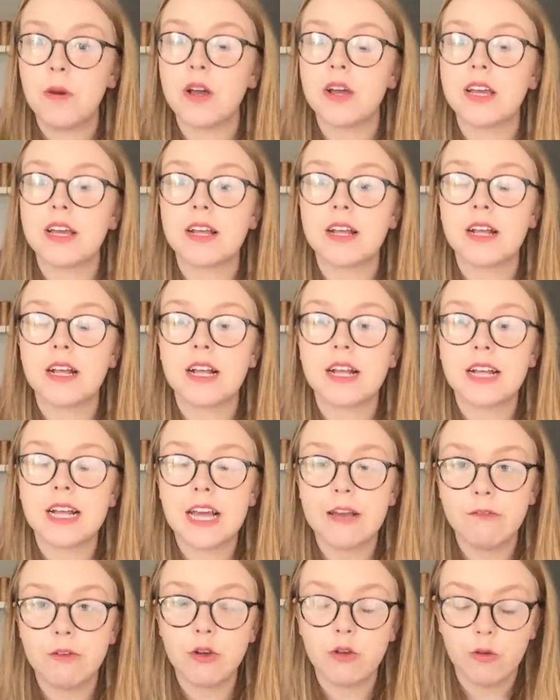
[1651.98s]
but
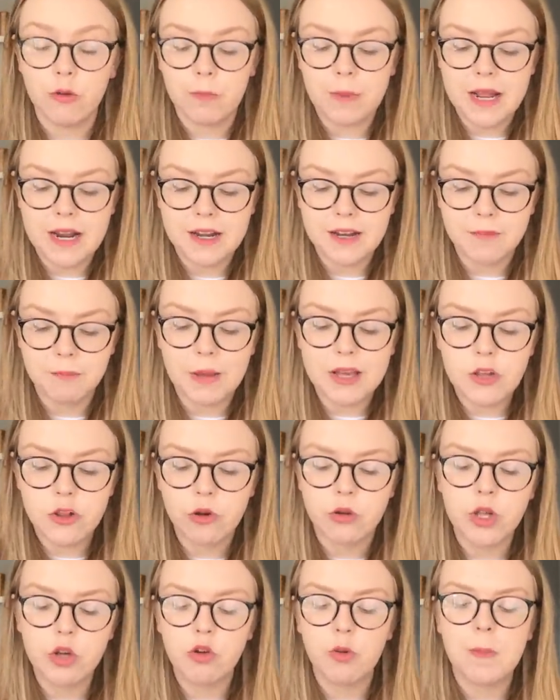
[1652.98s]
give your opinion. Make
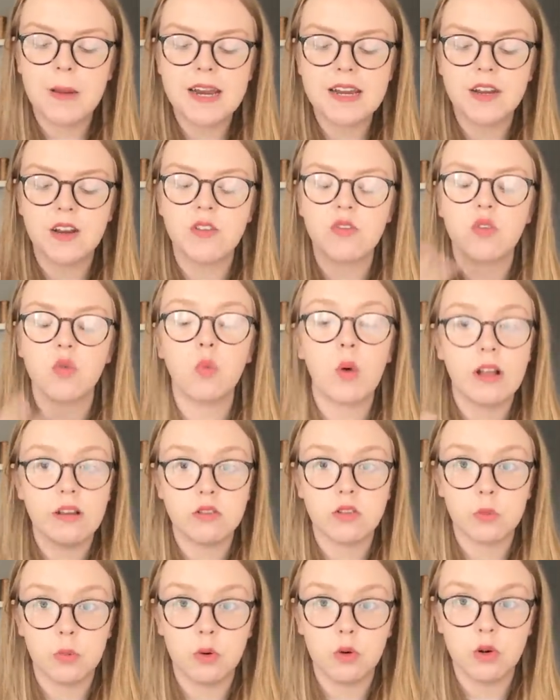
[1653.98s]
sure your opinions are well
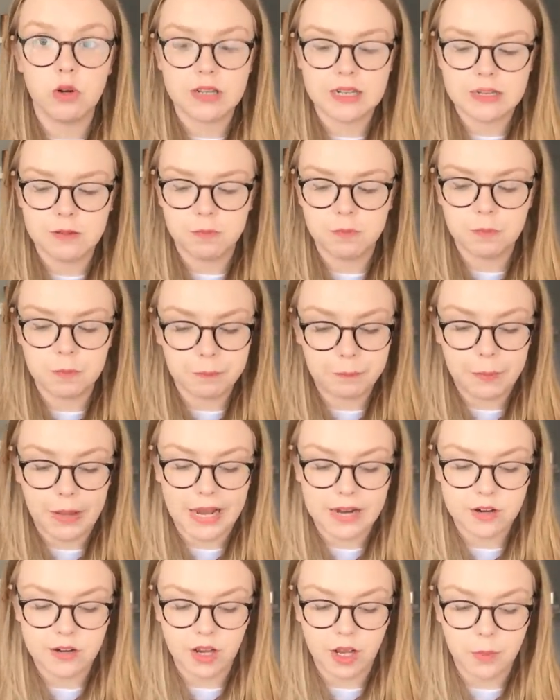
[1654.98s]
supported and
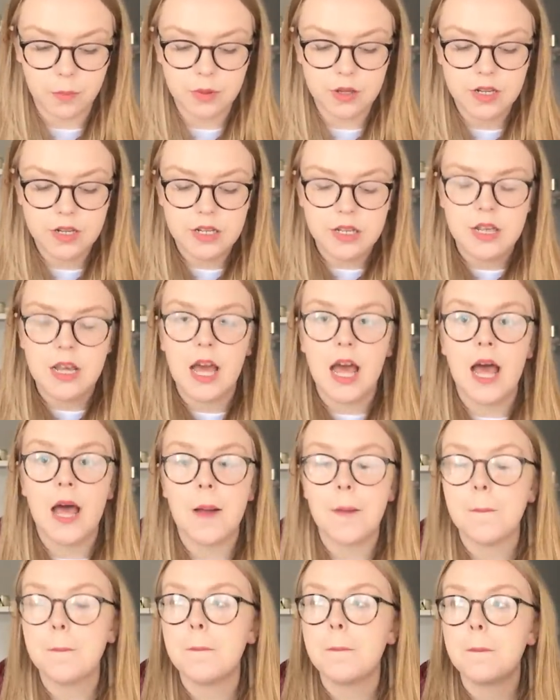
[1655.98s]
backed up.
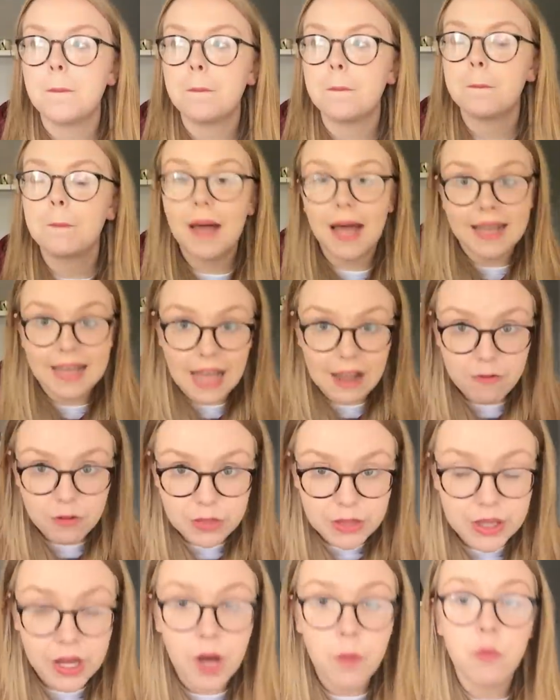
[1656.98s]
Back
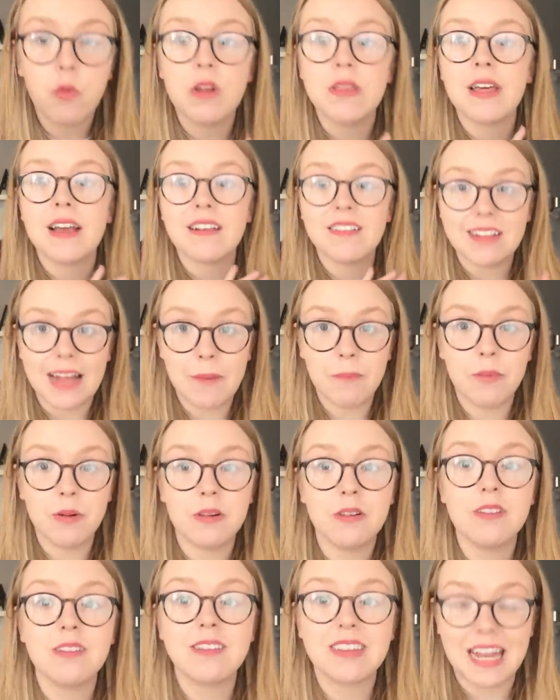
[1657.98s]
everything up with
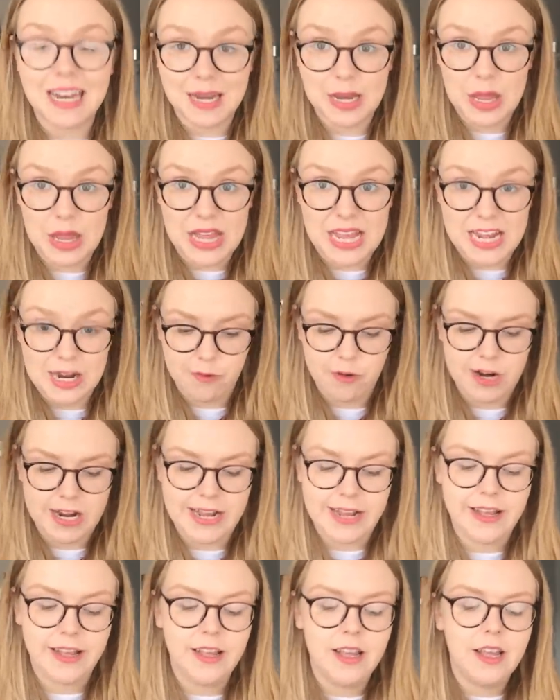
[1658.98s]
examples and
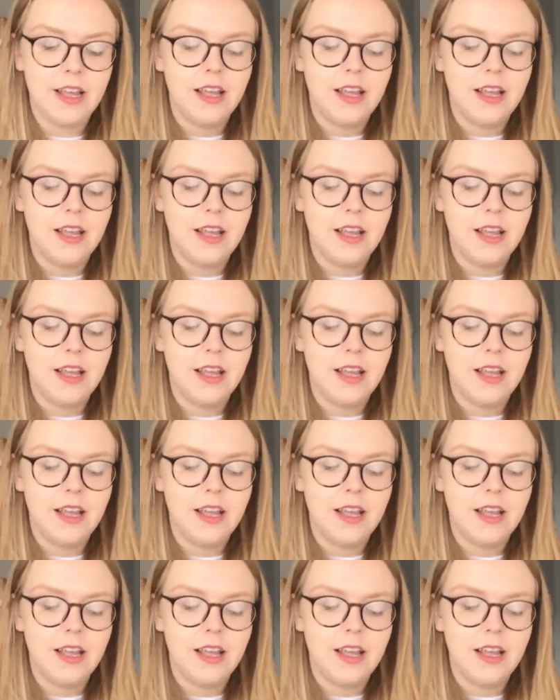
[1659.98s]
theory,